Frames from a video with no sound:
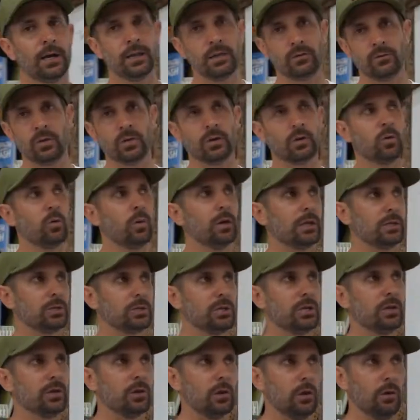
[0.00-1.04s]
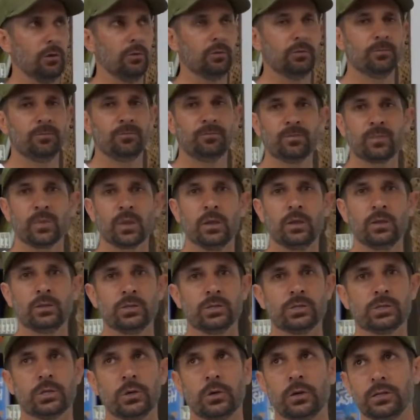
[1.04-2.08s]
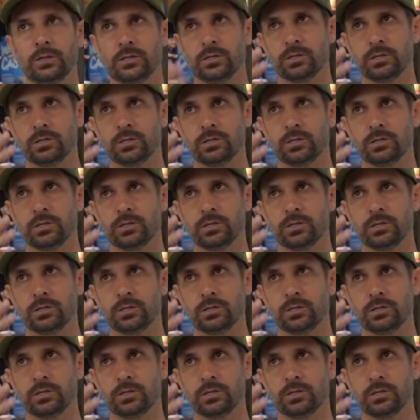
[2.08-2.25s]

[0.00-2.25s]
I'll give you a quick cheat code. Just go to